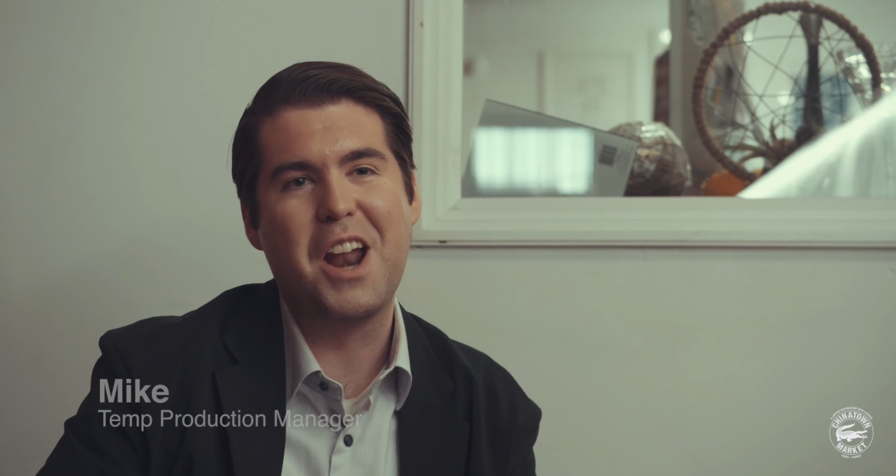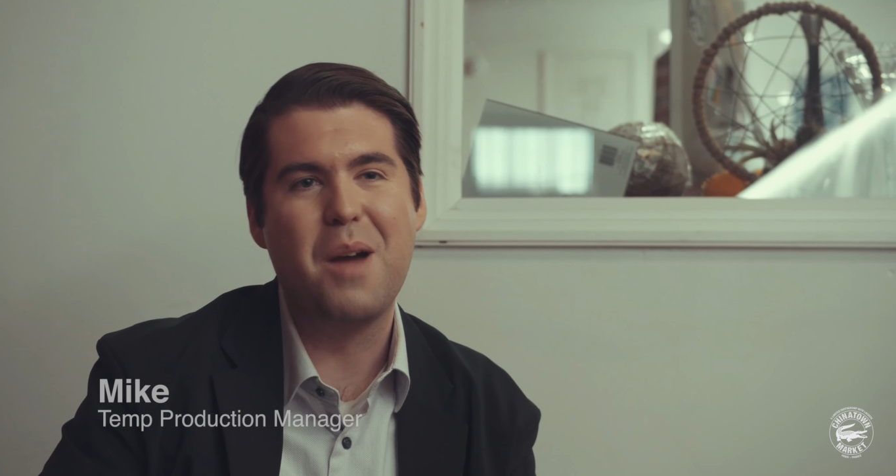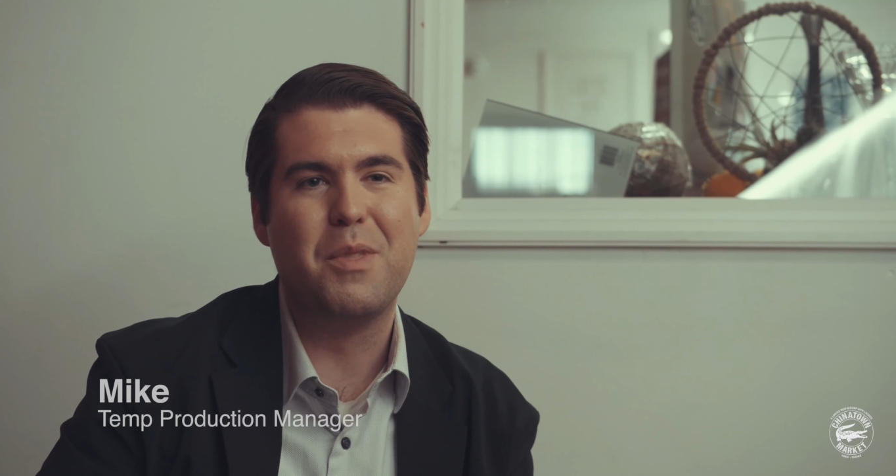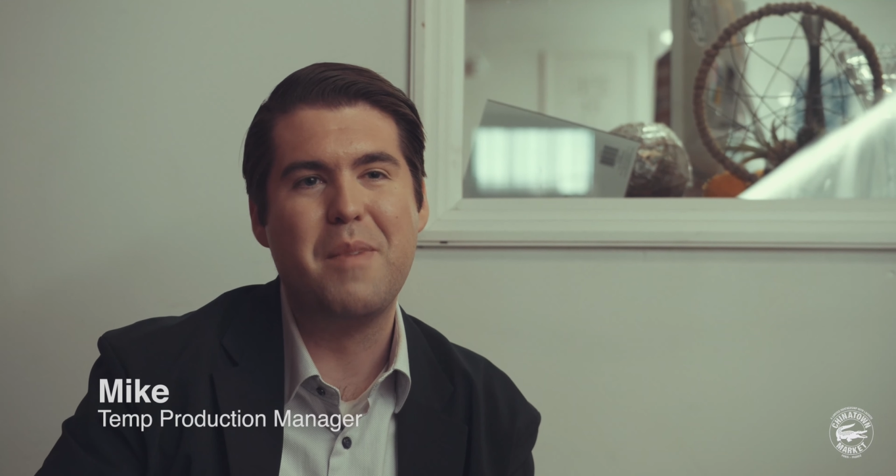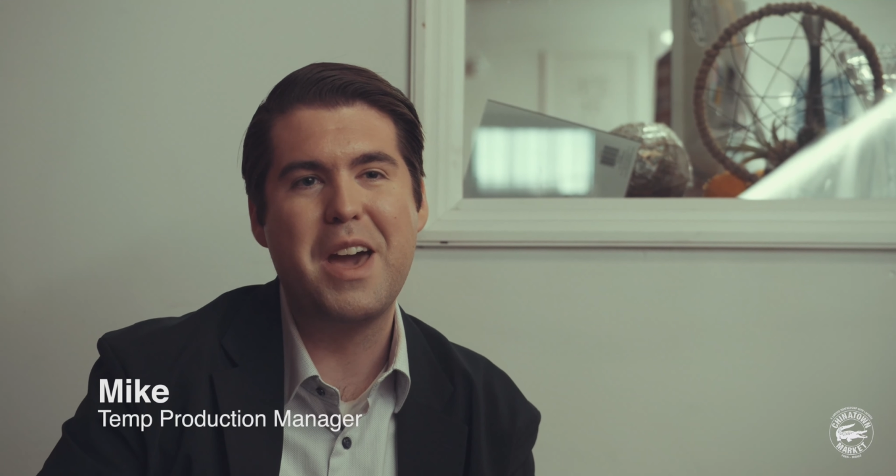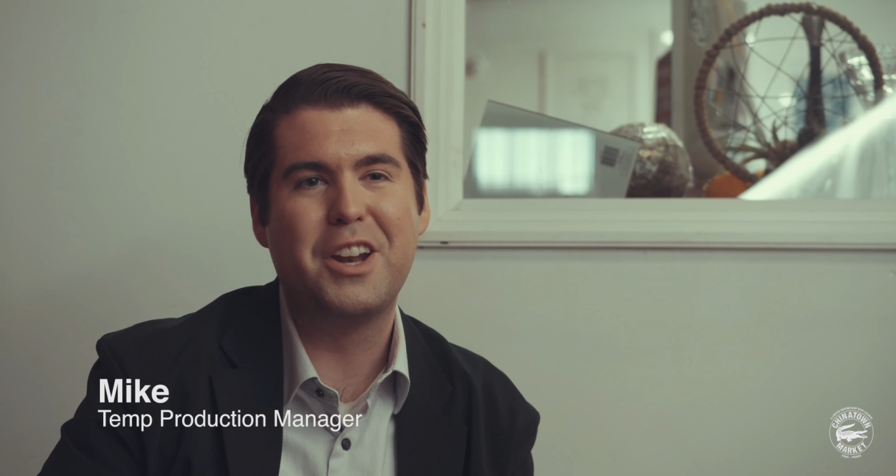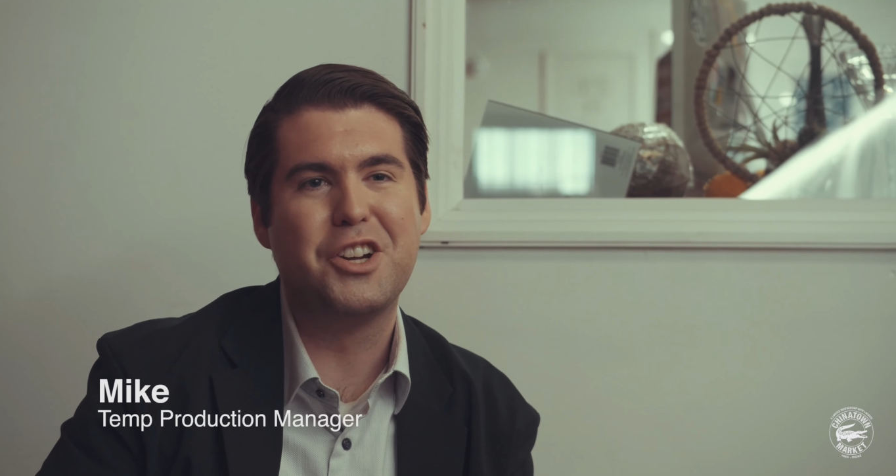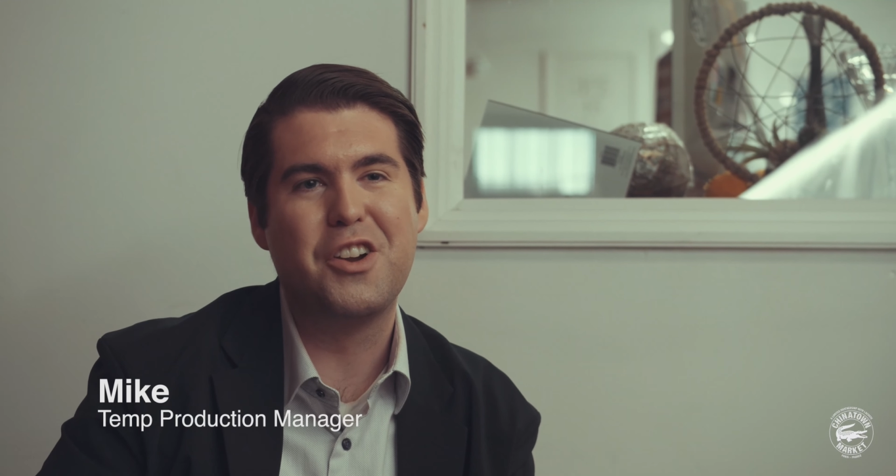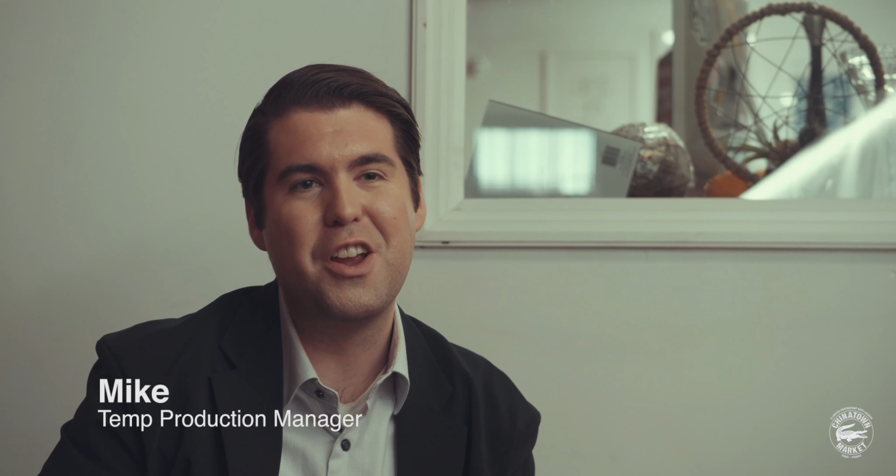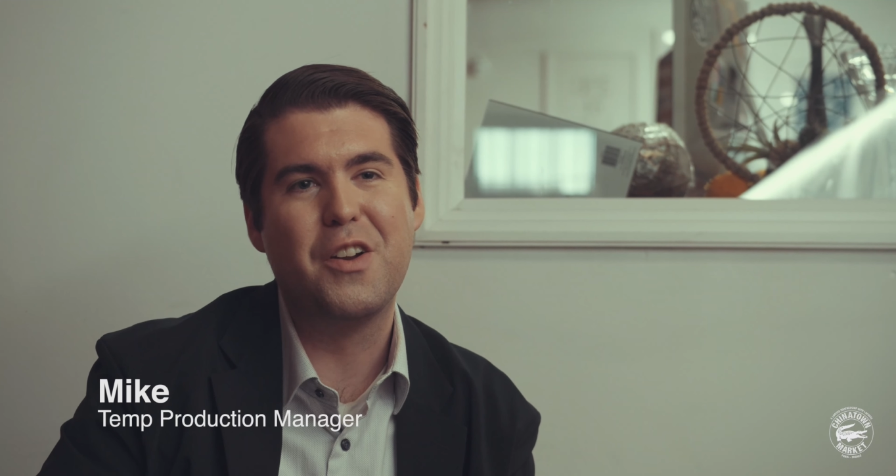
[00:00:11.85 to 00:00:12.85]
and I am the
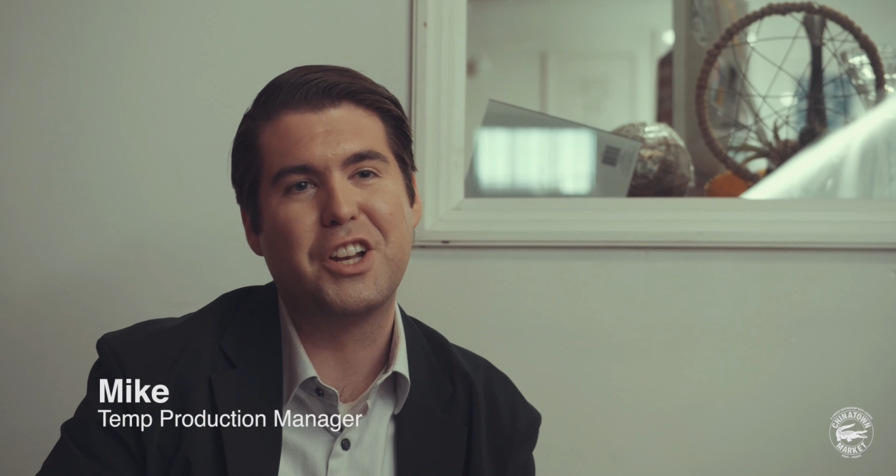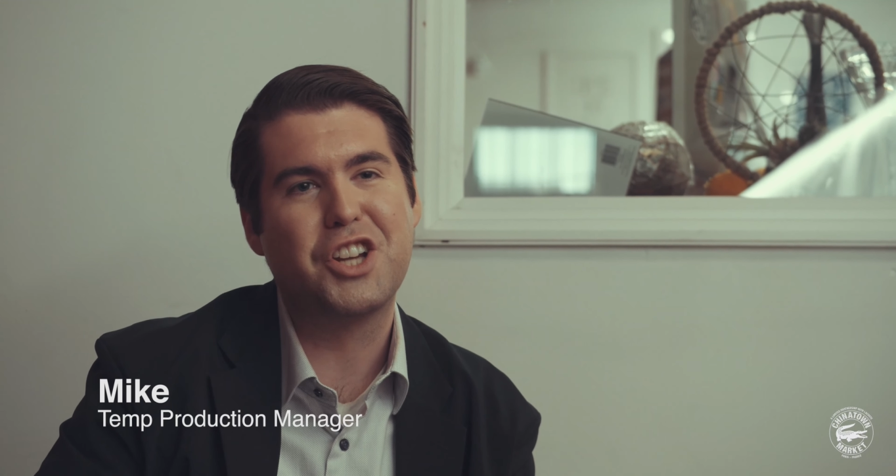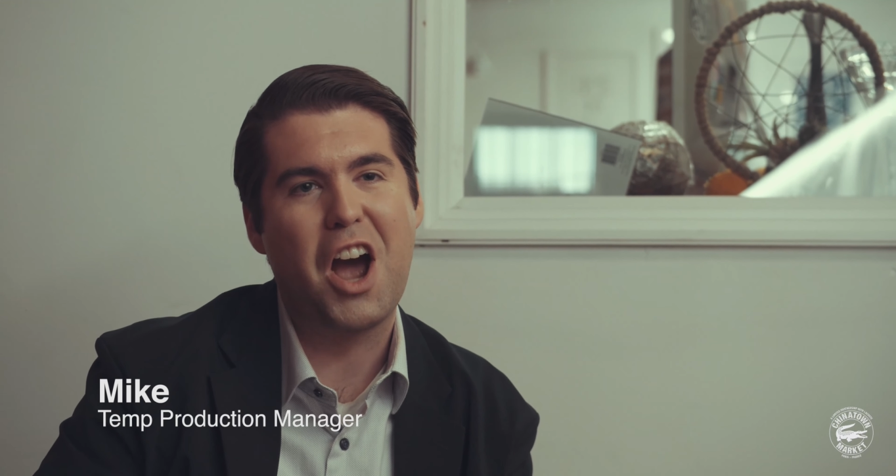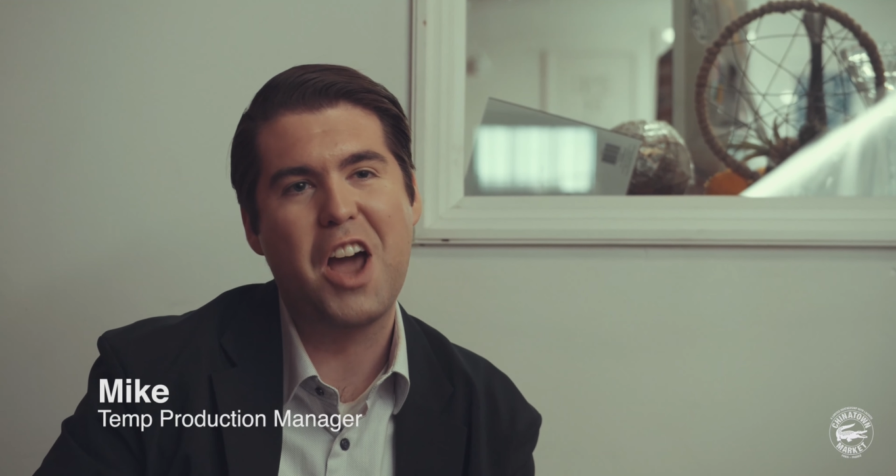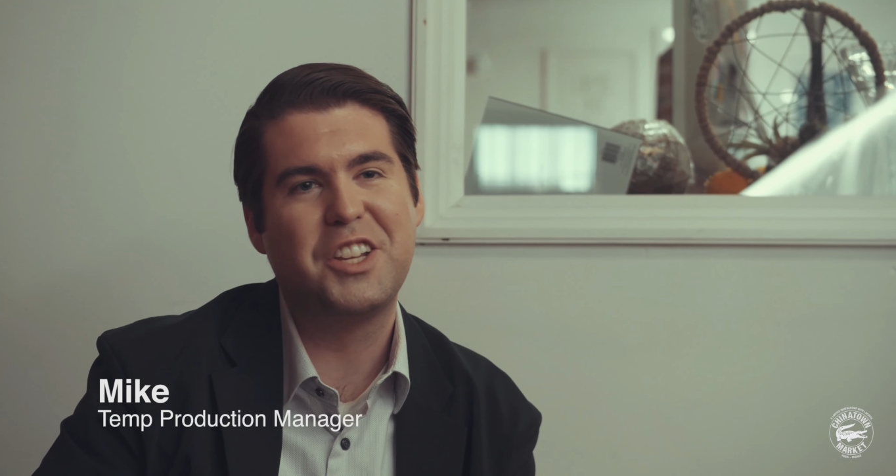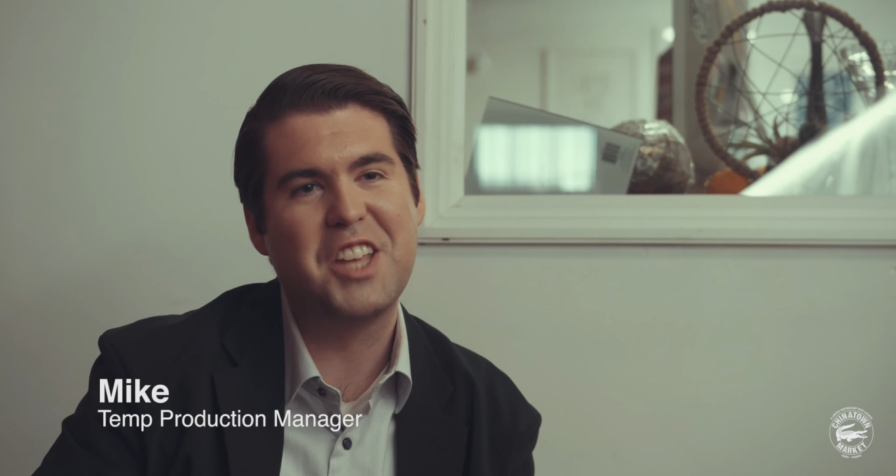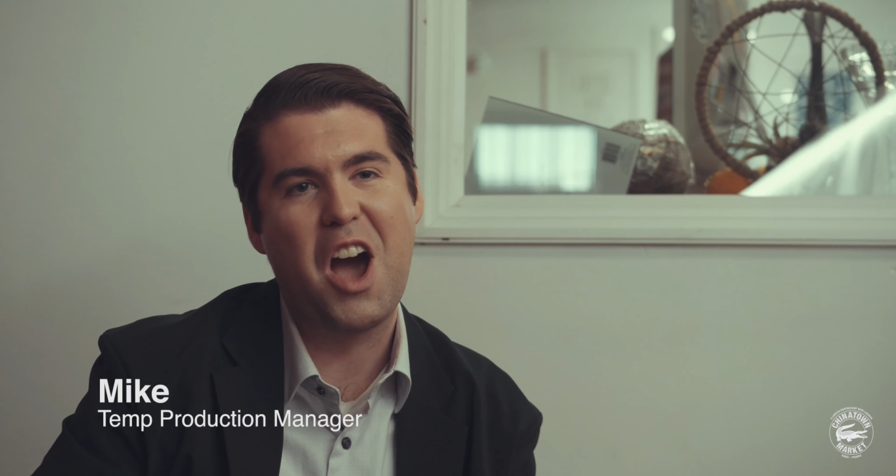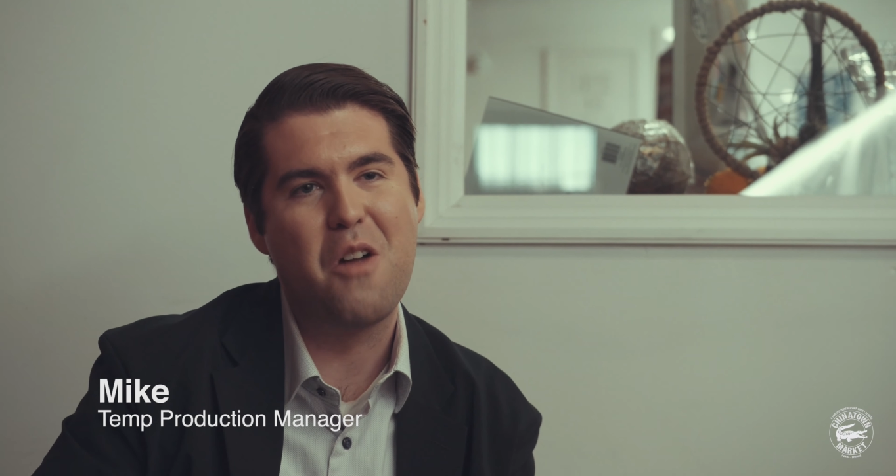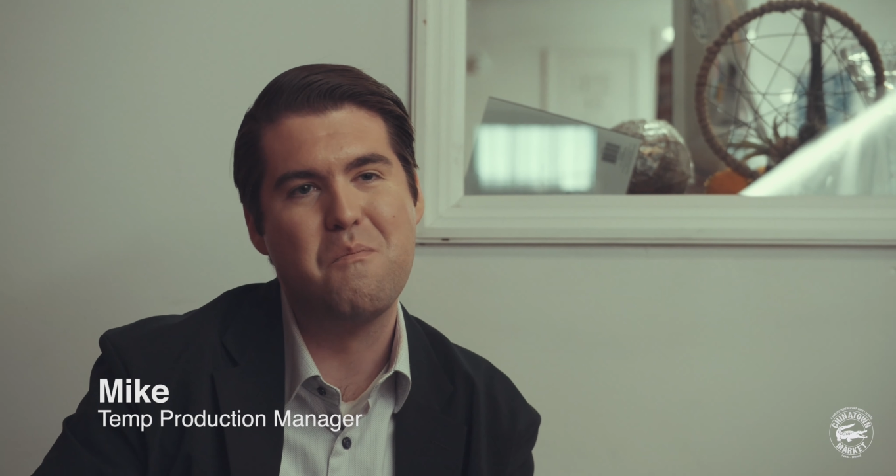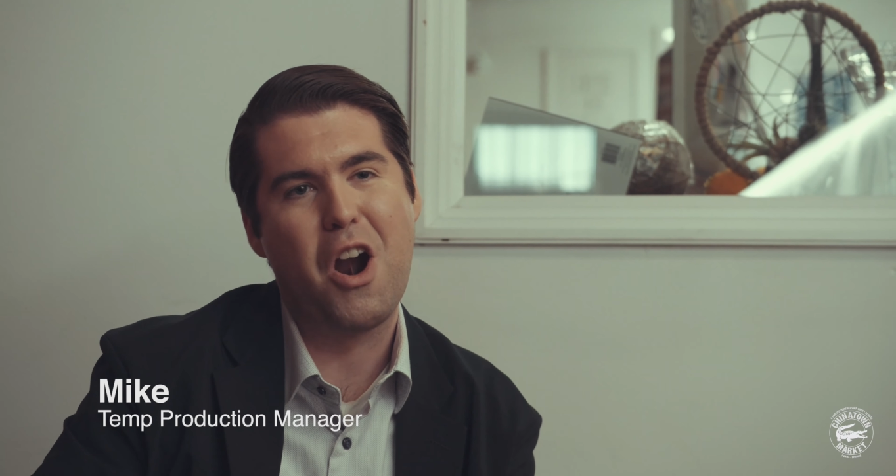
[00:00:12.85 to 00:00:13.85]
manager here at
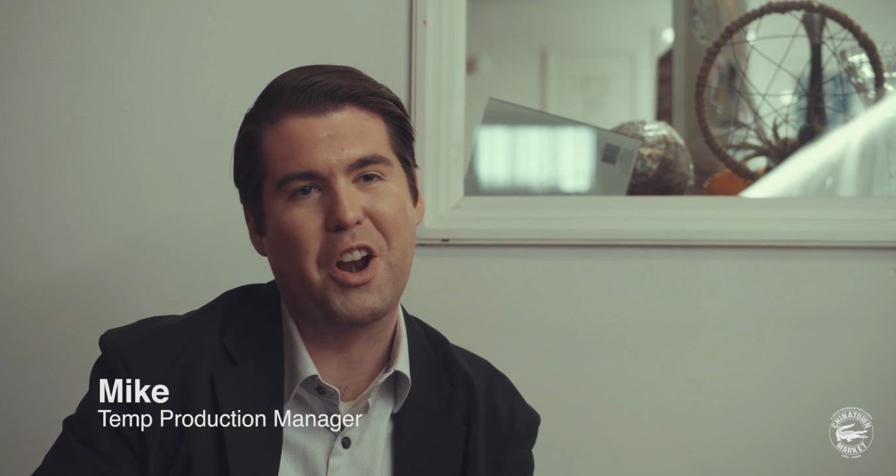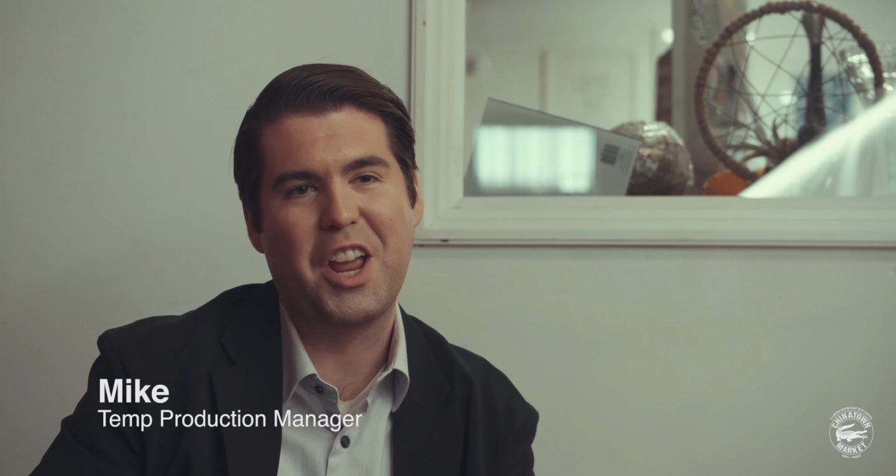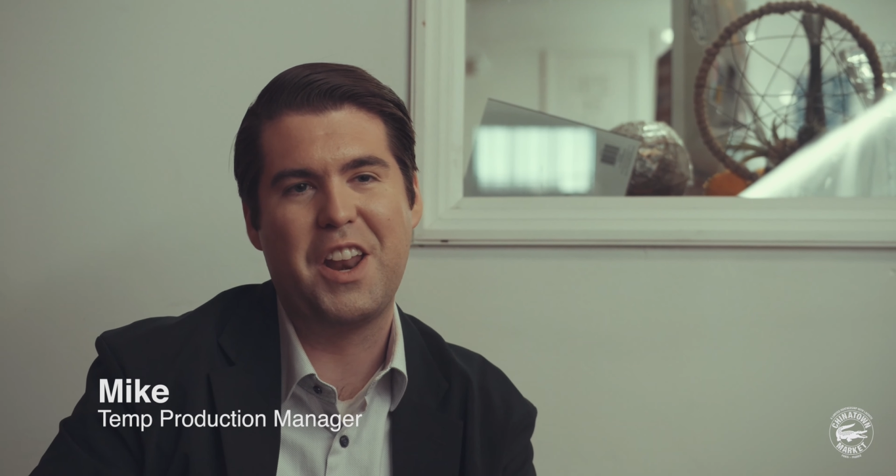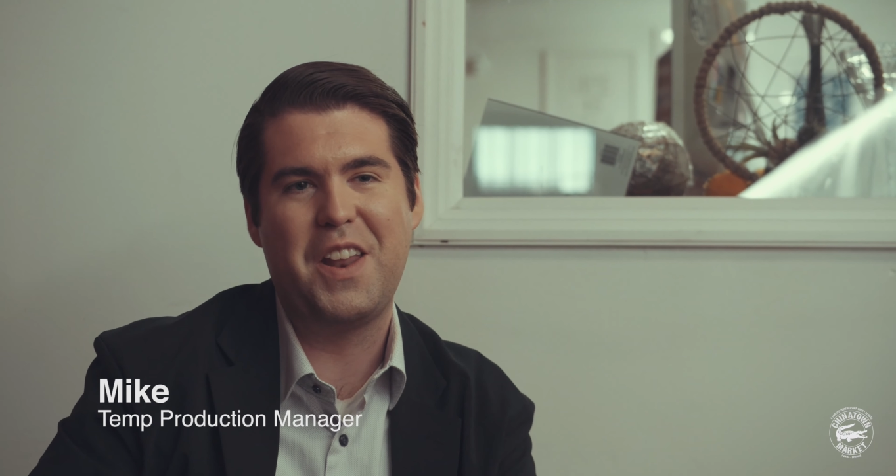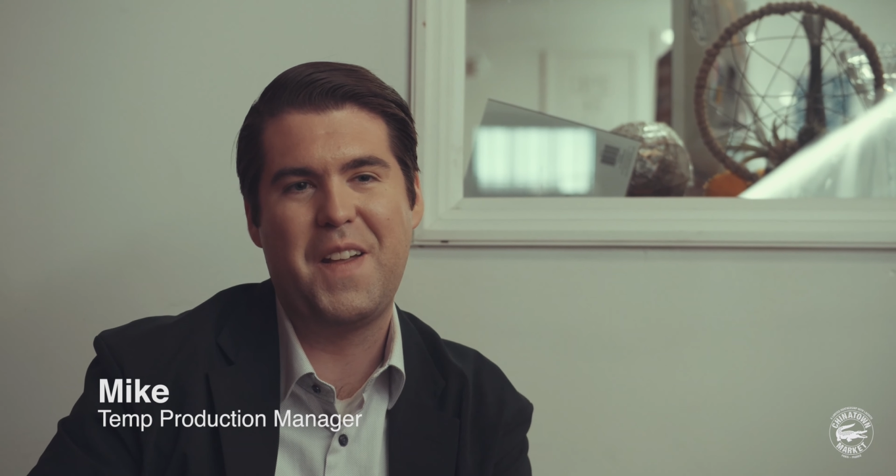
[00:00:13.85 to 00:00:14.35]
Chinatown Market.